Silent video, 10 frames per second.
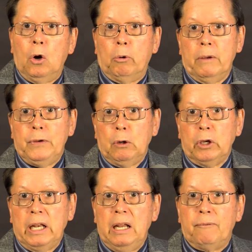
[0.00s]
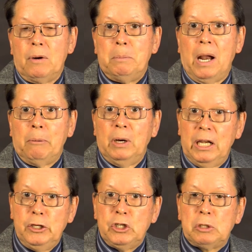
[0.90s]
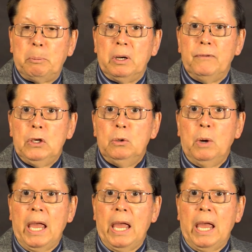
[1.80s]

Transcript: or if you're looking at it from a religious point of view,